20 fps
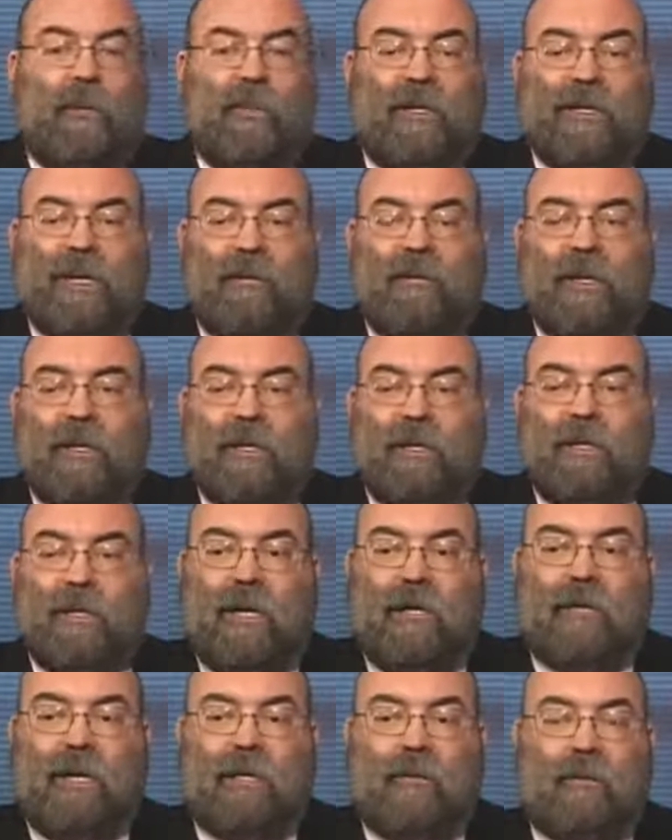But that being
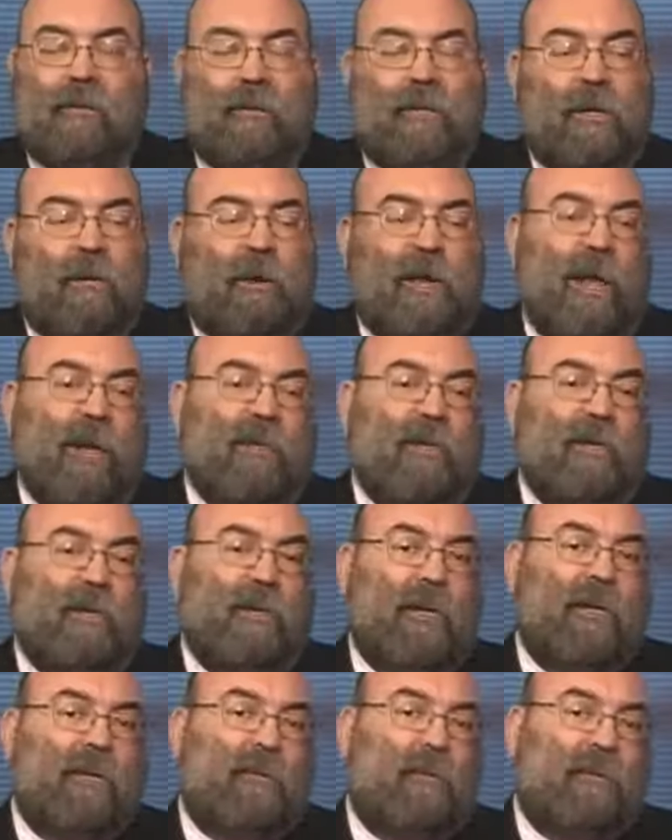said, they do share common
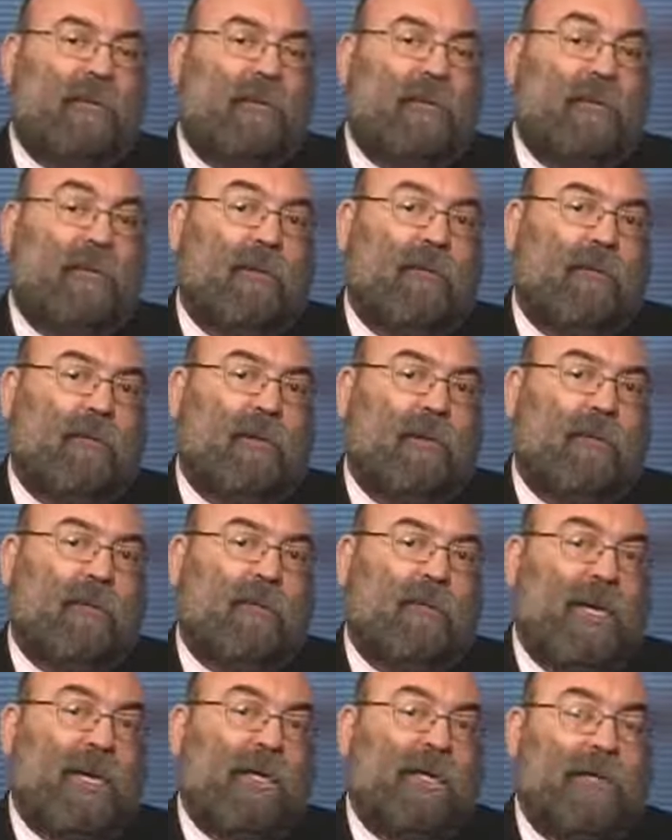traits, which the
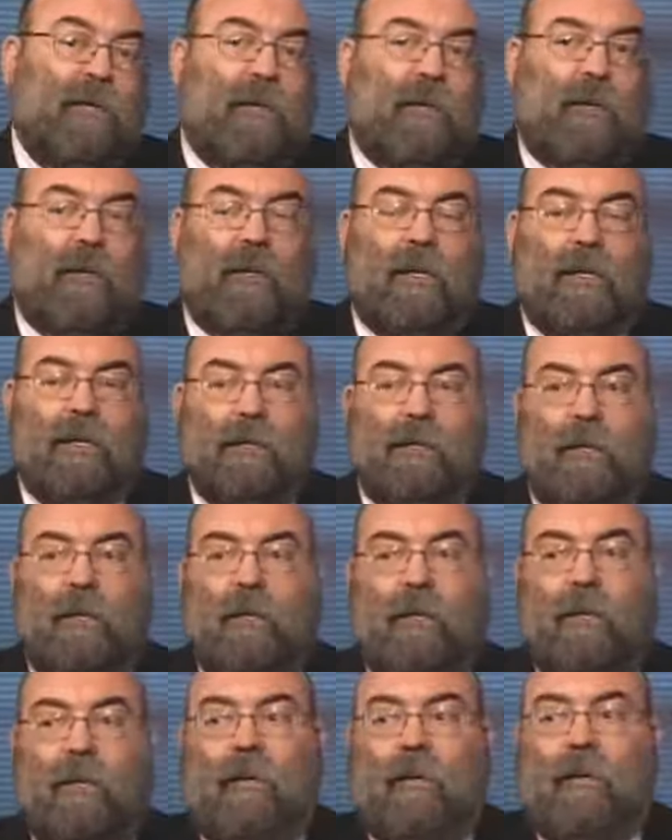biggest thing is
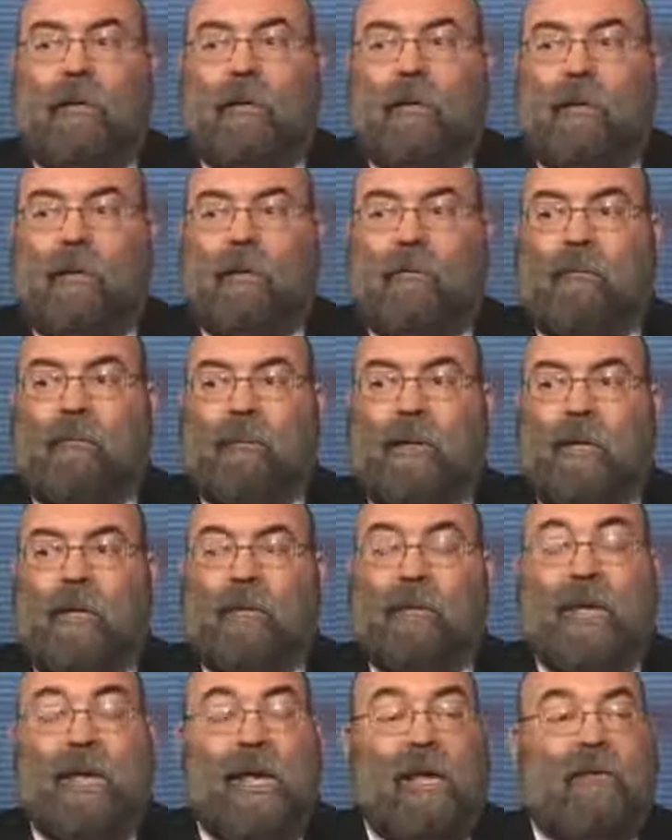
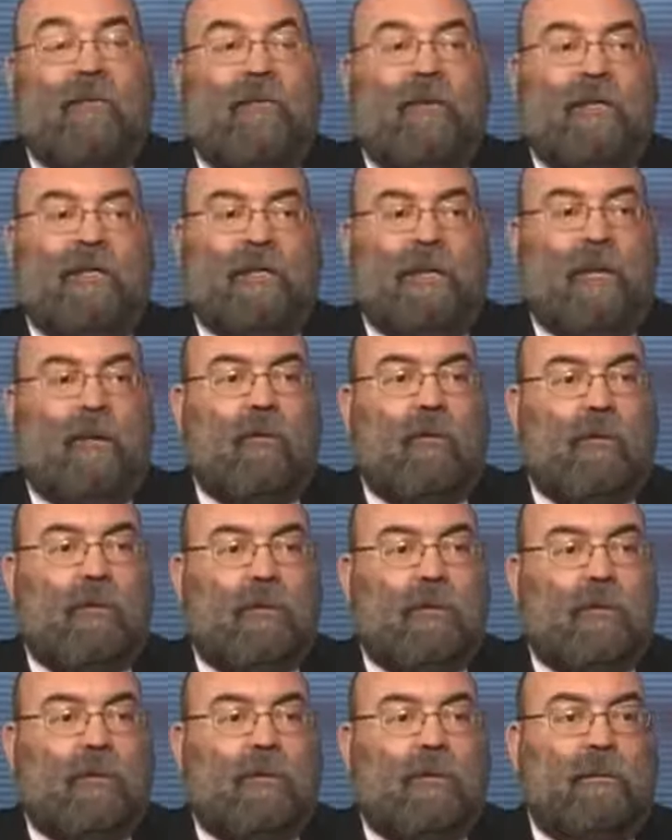they have set
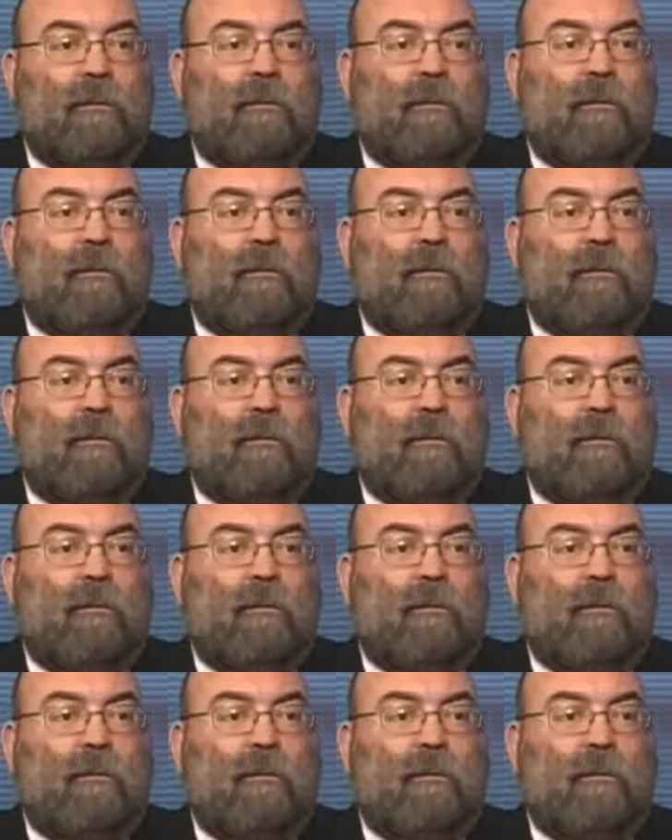rules.